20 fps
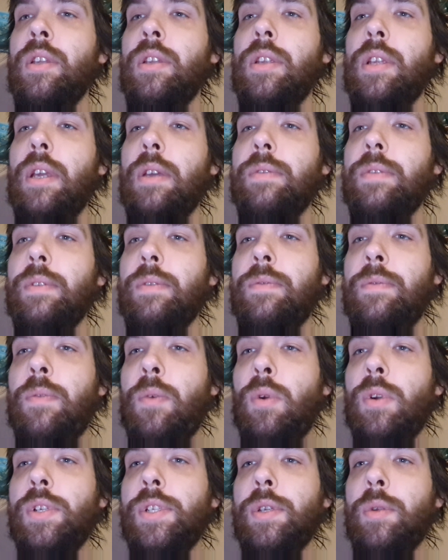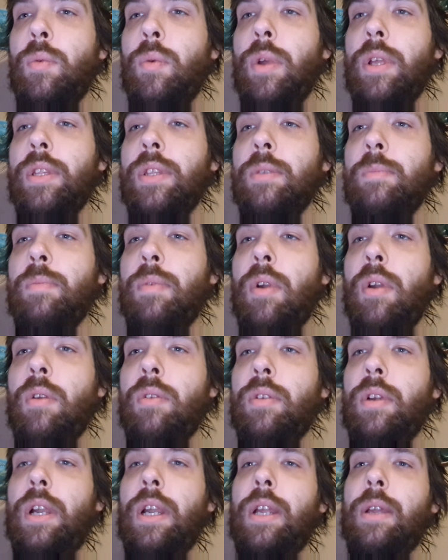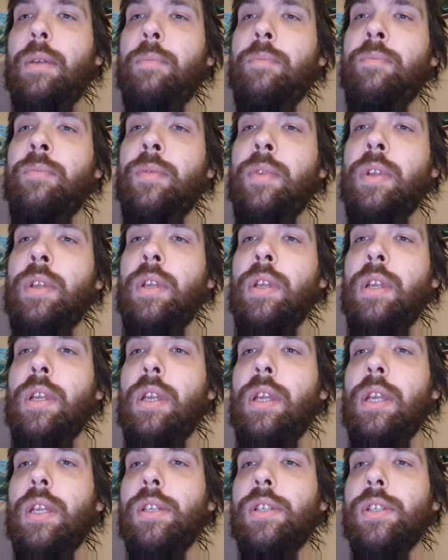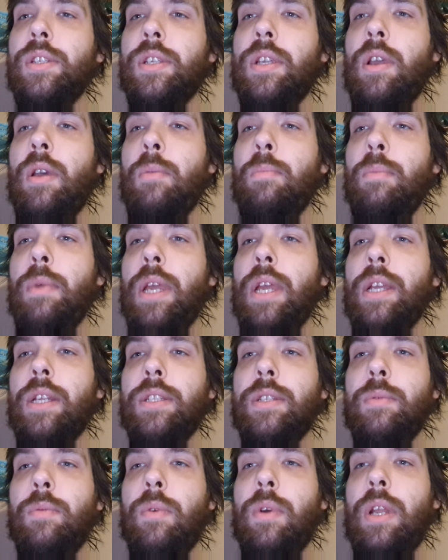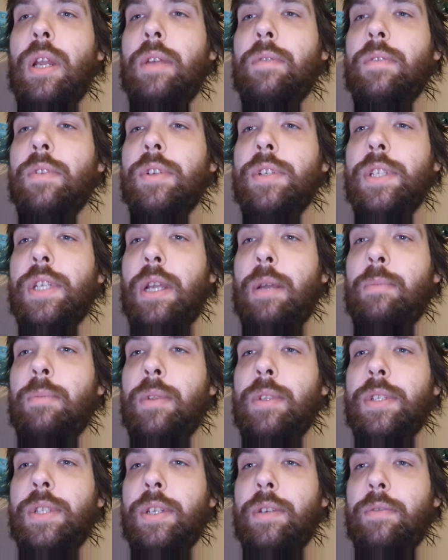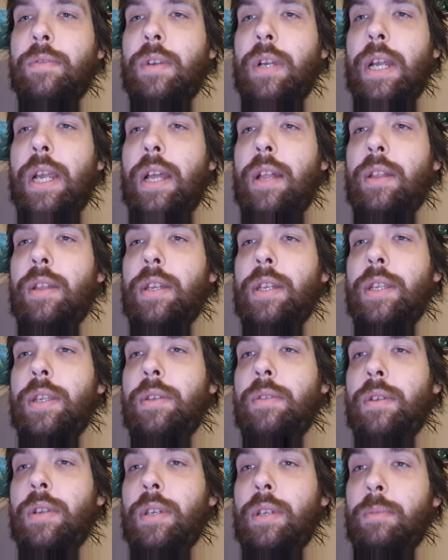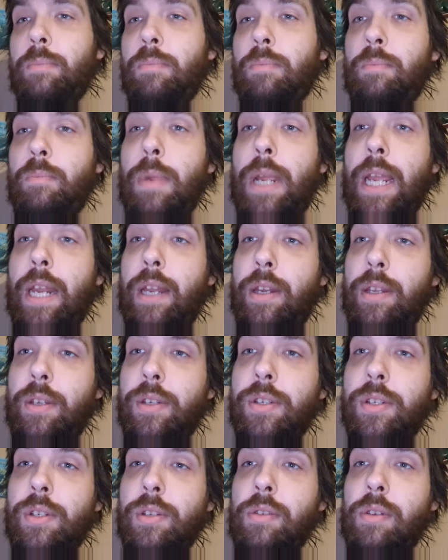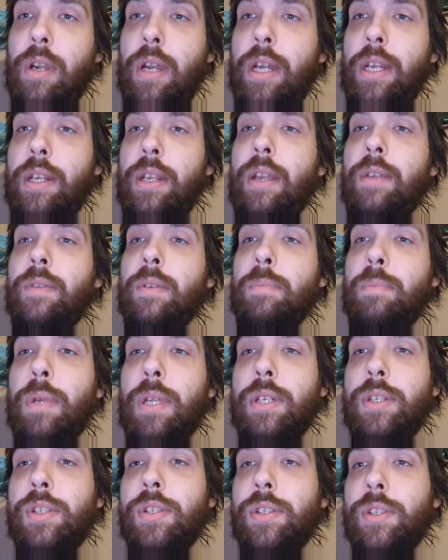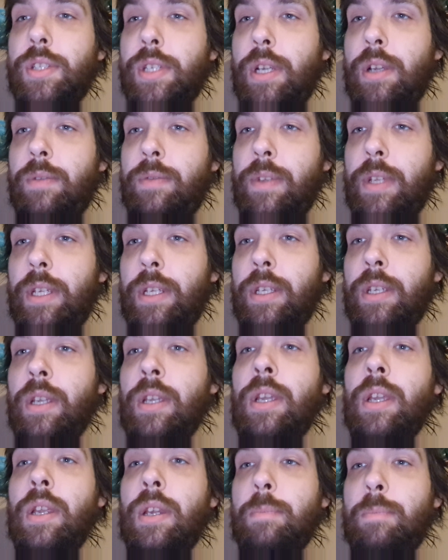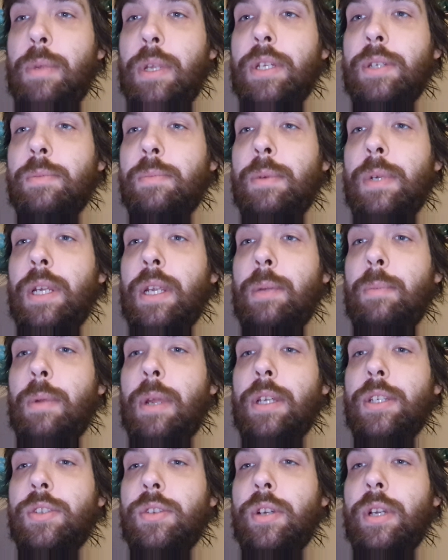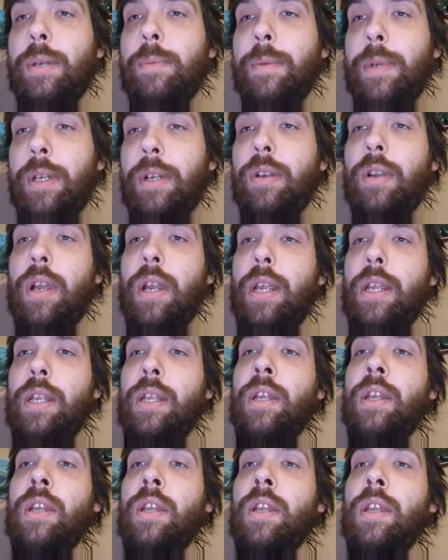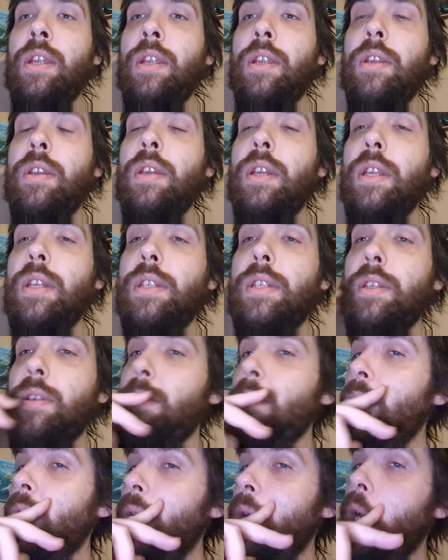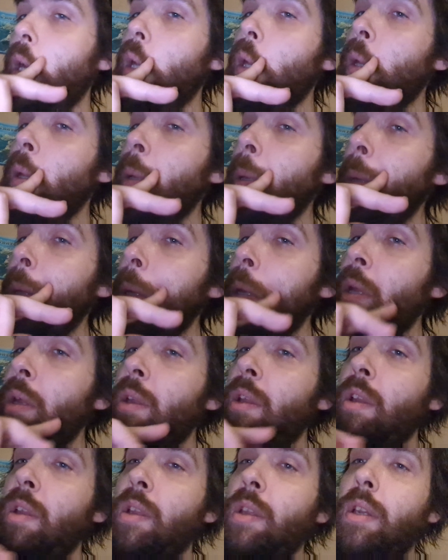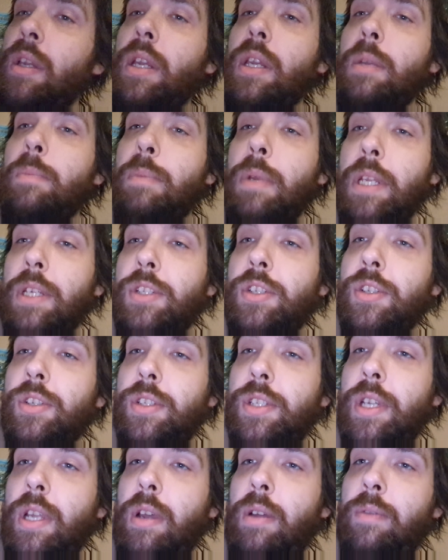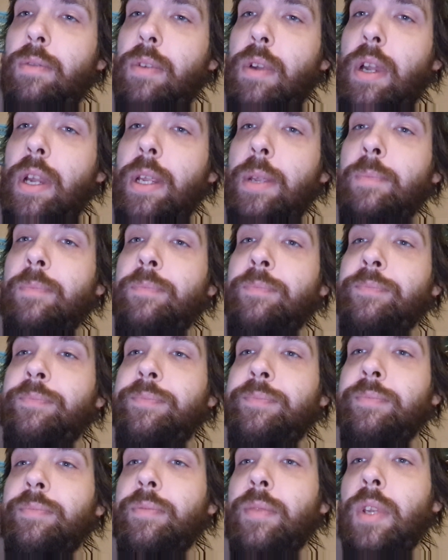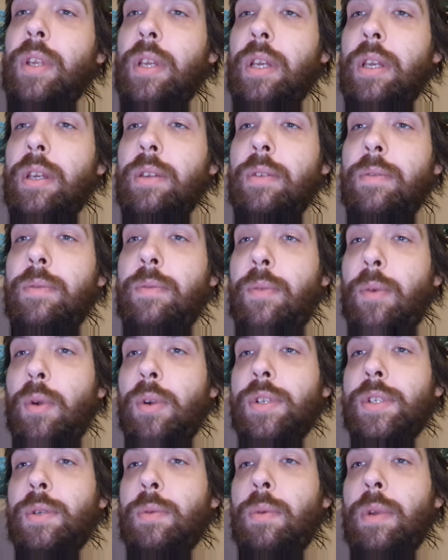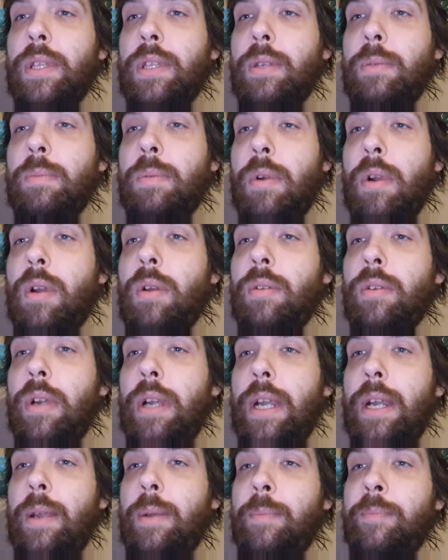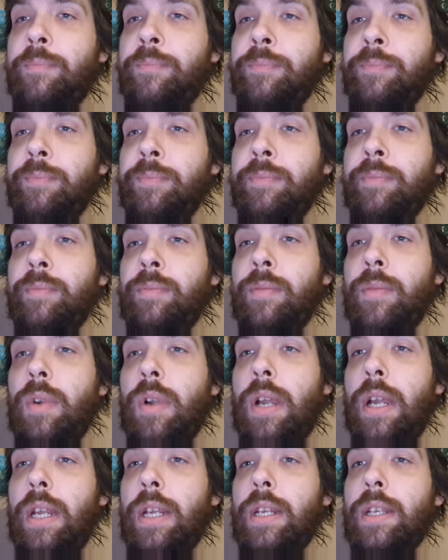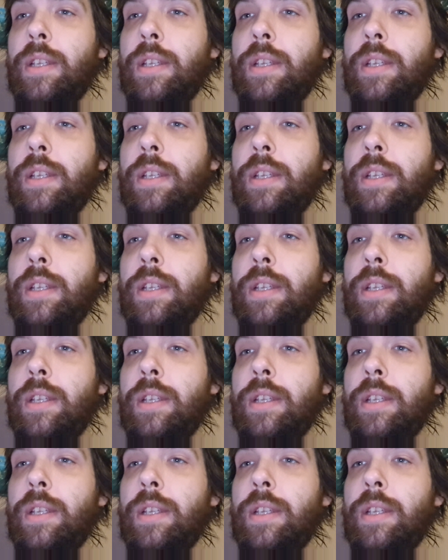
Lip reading: You have to force quit the program and just come back to whatever semblance of reality you can manage, right? You have to pinch yourself, like, pinch me, am I dreaming, right? You need to pinch yourself, right? You need to force quit the program, right?